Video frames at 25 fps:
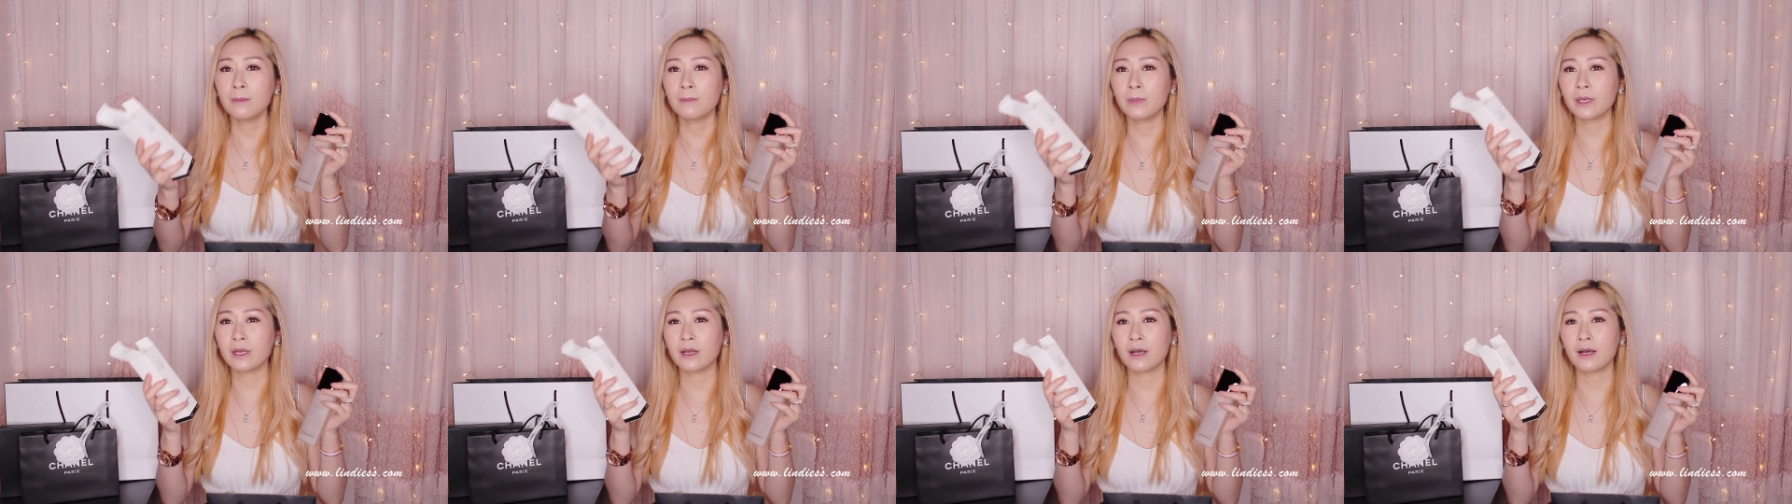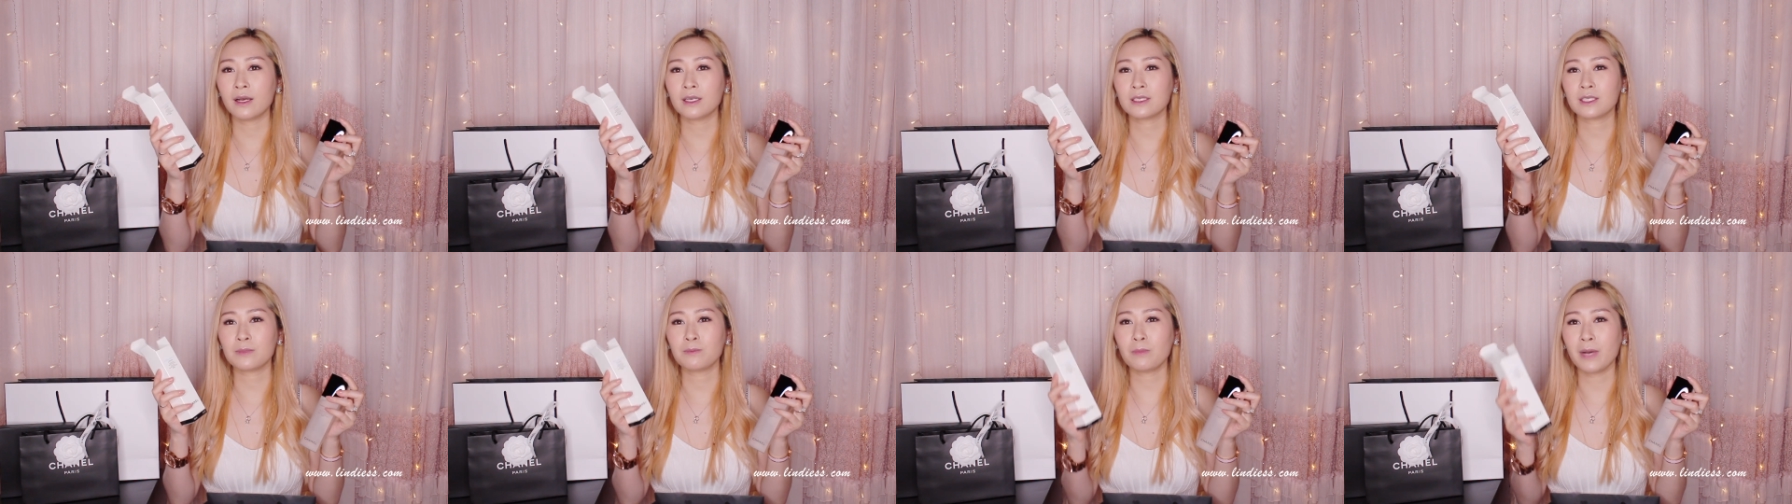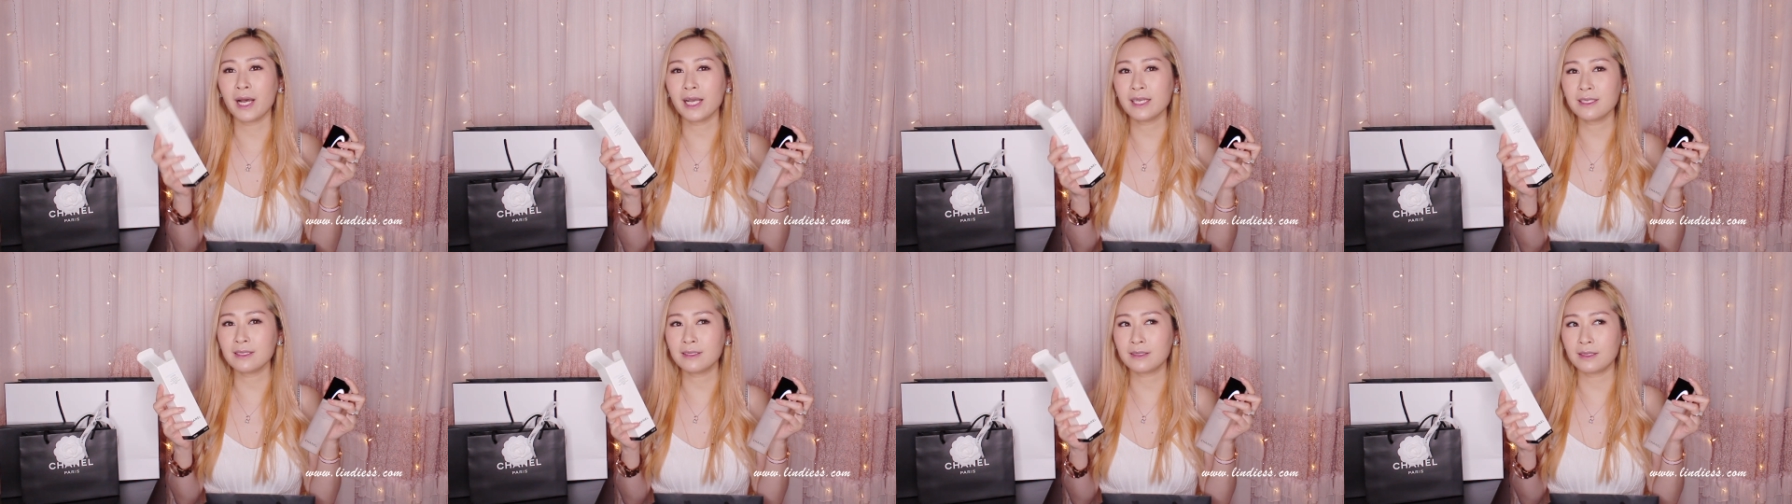because
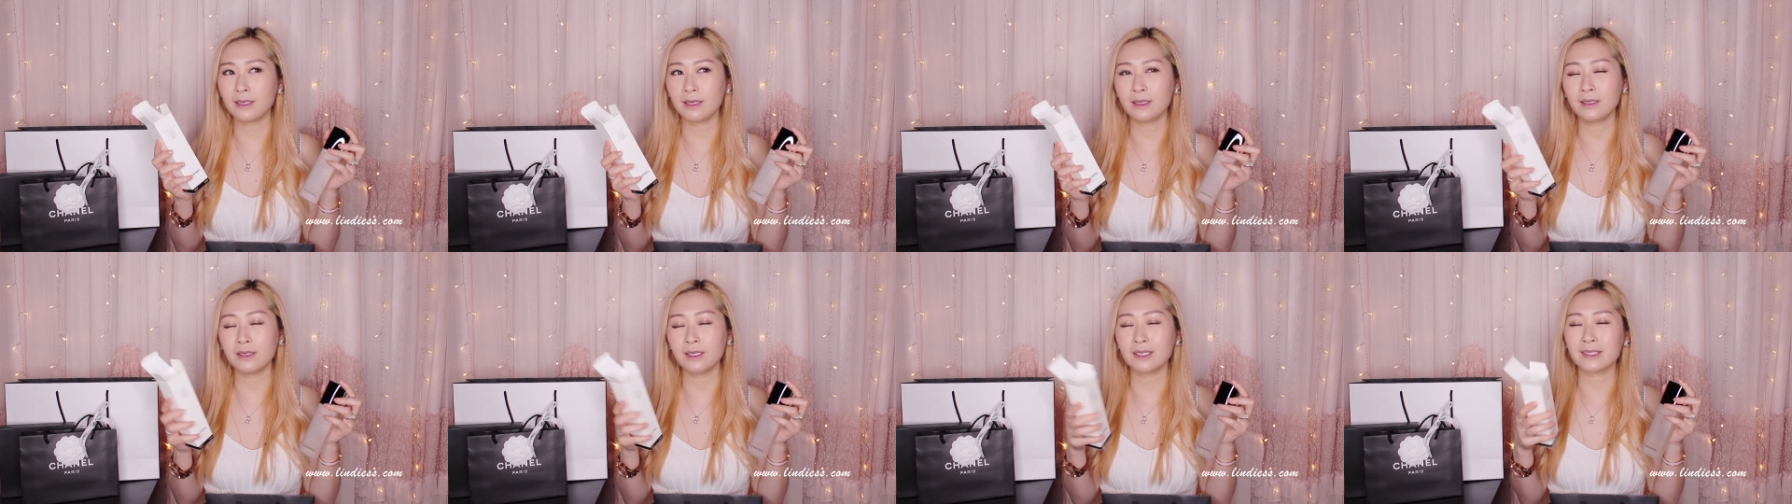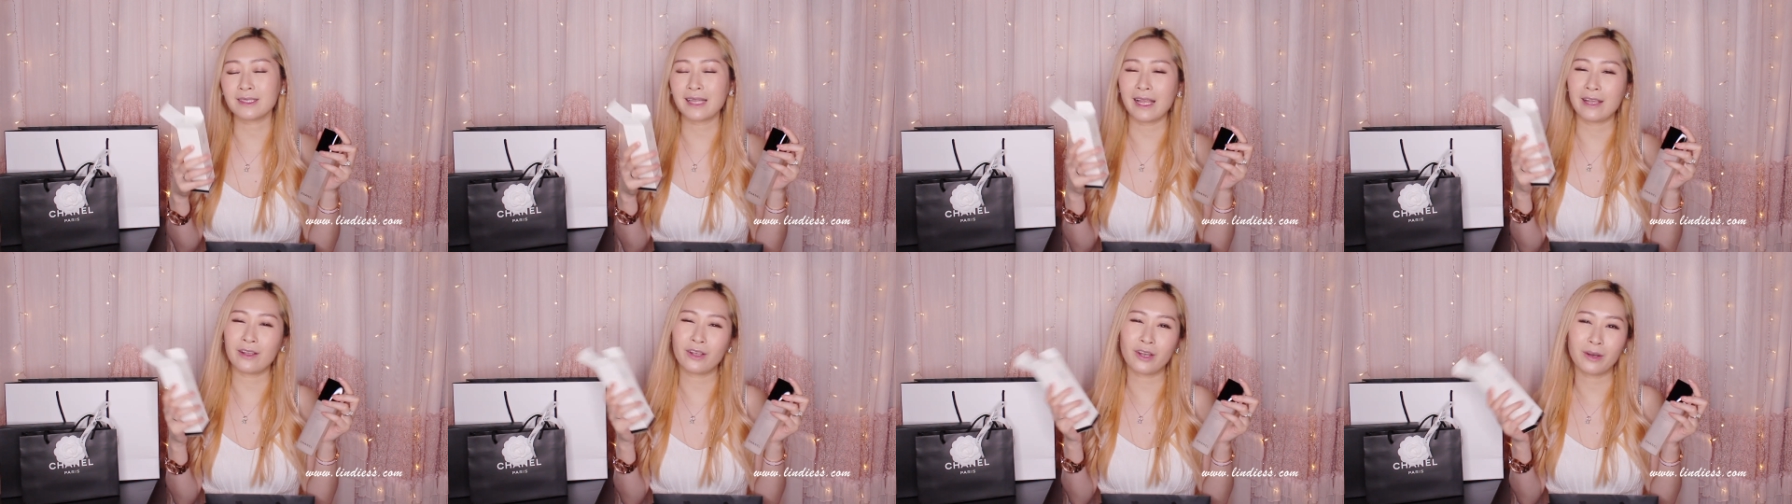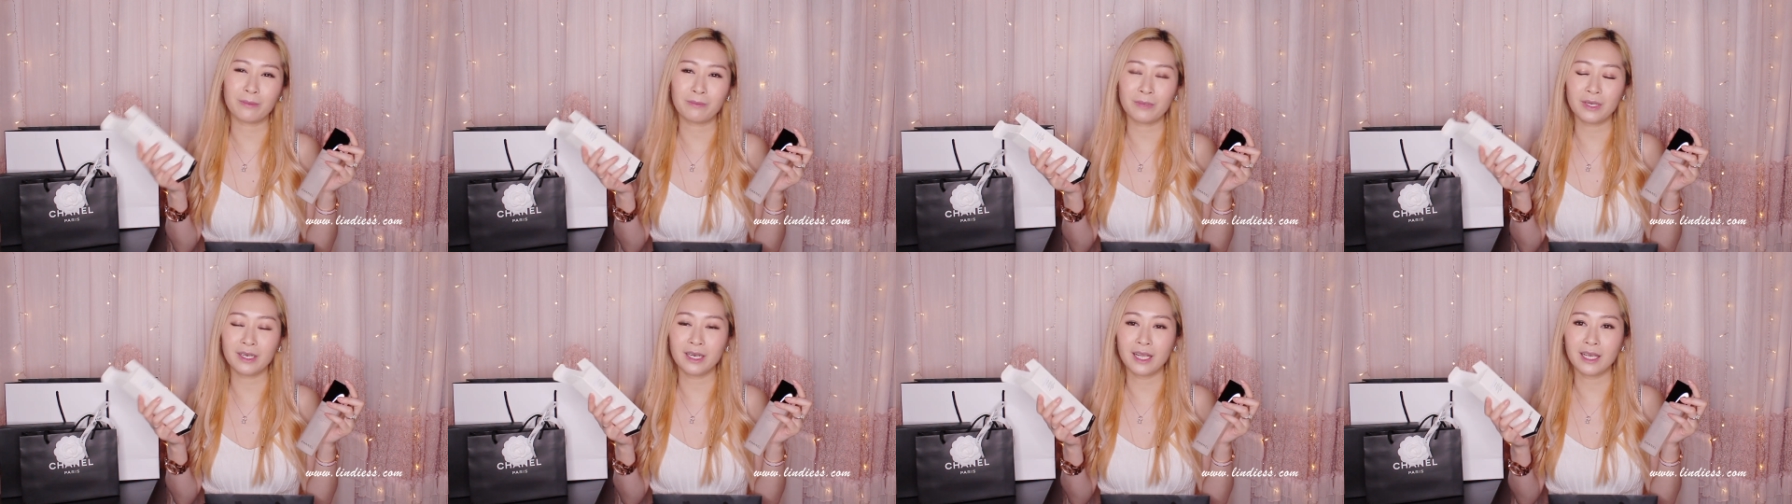my skin is like
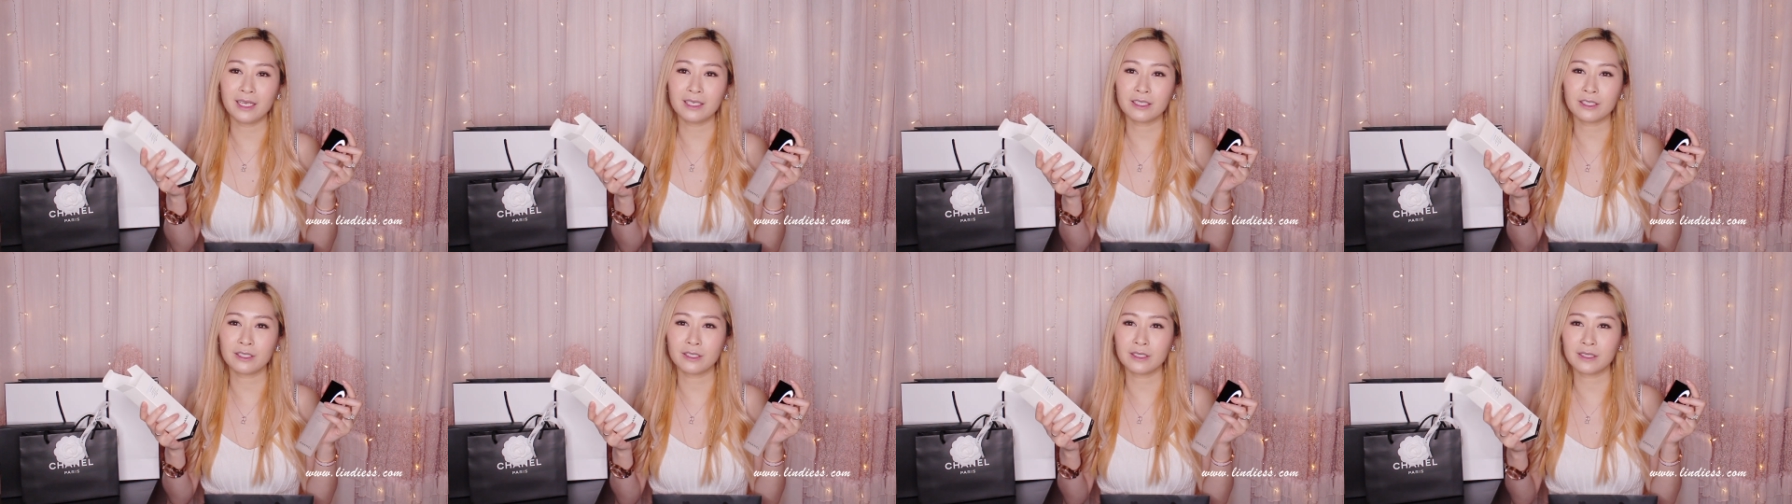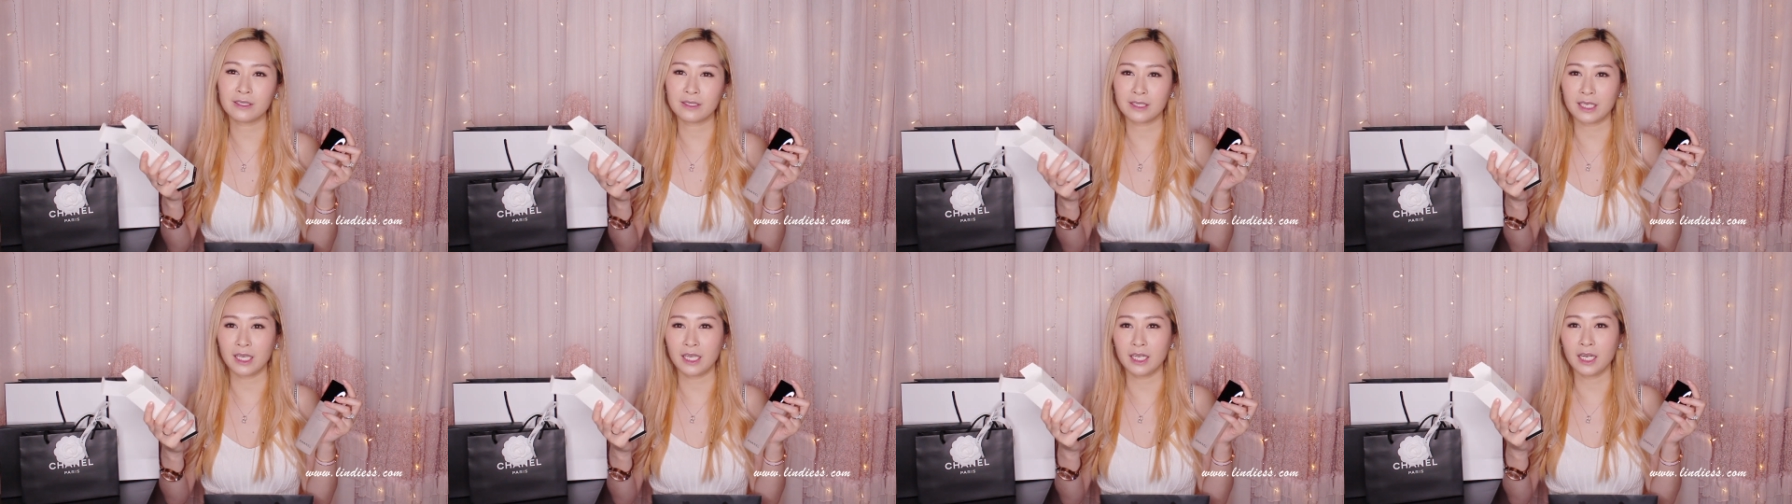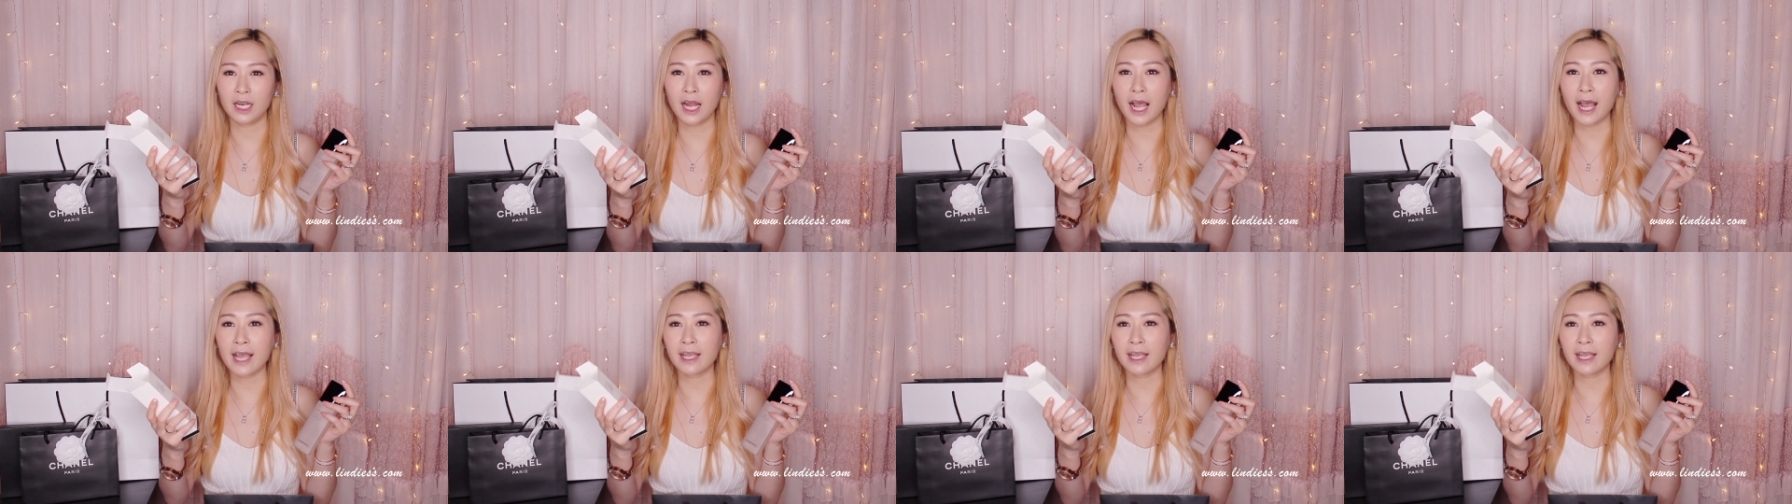combination skin.